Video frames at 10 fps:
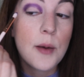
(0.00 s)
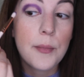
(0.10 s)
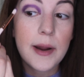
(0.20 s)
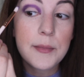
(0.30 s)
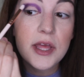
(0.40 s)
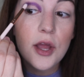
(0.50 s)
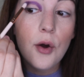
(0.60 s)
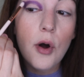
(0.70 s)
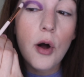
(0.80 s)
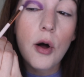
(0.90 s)
But I'm going to
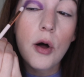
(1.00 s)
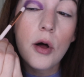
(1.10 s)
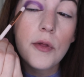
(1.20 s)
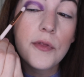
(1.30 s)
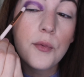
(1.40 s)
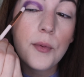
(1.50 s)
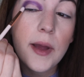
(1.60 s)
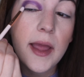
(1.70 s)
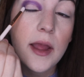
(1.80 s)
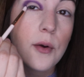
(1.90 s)
go all the
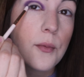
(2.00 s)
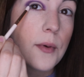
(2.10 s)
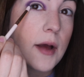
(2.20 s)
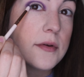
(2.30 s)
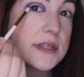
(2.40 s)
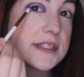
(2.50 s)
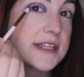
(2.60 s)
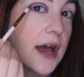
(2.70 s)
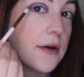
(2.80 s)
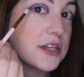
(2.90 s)
way around and down,